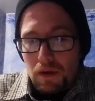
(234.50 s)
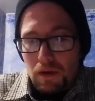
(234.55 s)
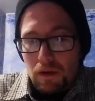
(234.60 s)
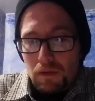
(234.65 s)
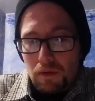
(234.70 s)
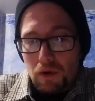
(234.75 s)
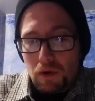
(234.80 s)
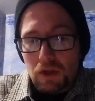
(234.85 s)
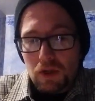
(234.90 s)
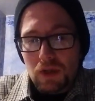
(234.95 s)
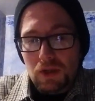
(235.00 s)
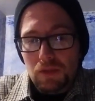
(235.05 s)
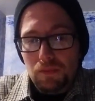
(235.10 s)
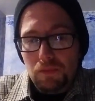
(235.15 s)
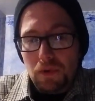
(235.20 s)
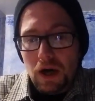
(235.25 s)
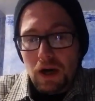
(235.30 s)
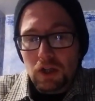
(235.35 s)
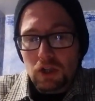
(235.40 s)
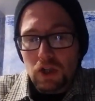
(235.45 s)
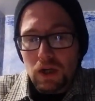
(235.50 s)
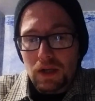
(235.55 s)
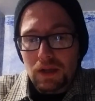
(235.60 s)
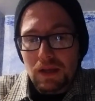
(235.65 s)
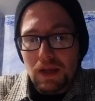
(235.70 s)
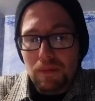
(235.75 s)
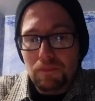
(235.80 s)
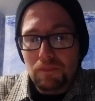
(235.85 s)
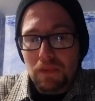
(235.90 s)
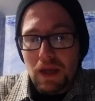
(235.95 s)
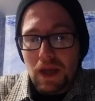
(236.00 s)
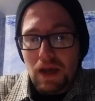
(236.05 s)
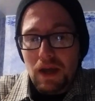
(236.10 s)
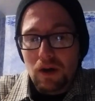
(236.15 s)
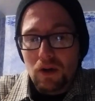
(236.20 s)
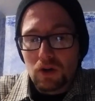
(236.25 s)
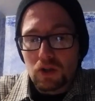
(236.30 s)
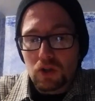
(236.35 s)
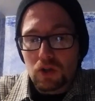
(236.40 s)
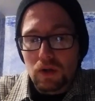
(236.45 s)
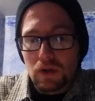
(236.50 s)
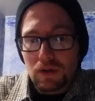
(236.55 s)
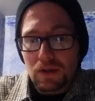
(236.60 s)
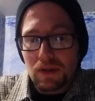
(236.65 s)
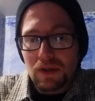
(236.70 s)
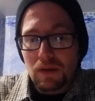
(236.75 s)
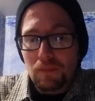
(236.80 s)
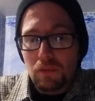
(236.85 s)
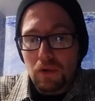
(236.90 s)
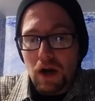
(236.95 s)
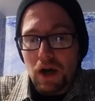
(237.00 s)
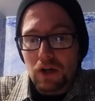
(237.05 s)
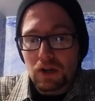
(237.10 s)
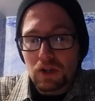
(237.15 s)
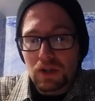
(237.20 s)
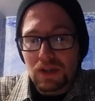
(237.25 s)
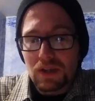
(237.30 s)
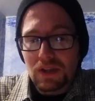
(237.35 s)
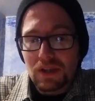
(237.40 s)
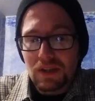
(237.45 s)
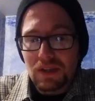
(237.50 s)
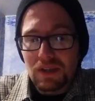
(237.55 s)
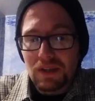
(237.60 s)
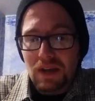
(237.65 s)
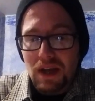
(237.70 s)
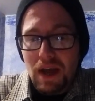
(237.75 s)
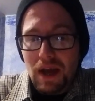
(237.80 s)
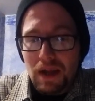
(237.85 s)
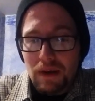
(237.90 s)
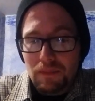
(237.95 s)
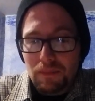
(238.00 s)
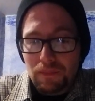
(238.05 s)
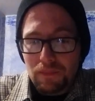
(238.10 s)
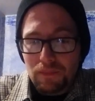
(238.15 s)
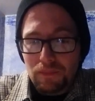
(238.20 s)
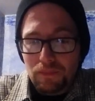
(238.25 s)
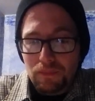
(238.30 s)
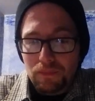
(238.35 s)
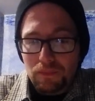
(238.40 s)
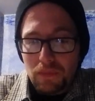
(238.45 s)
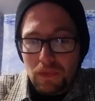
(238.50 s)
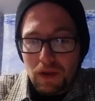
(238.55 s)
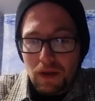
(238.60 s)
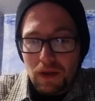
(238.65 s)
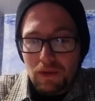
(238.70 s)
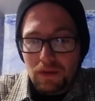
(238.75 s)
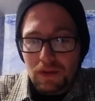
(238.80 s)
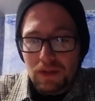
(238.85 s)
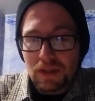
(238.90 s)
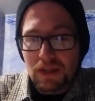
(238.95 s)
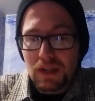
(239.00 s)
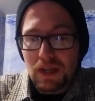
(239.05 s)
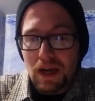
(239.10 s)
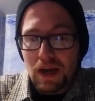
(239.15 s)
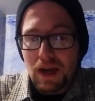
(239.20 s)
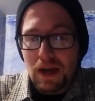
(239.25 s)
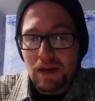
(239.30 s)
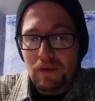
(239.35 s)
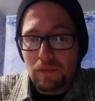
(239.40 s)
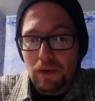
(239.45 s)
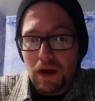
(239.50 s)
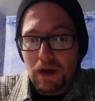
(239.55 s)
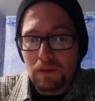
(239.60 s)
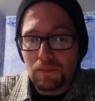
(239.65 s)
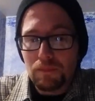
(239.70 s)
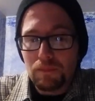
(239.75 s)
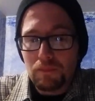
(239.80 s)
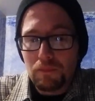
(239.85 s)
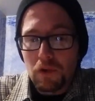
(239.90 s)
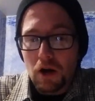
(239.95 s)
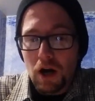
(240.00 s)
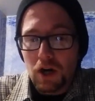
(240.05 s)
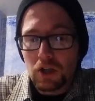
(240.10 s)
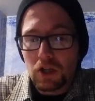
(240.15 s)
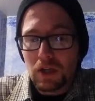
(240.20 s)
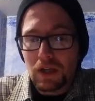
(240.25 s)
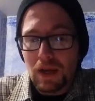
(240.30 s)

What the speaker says: Of course, Project MKUltra, Subproject 68. The CIA ran Project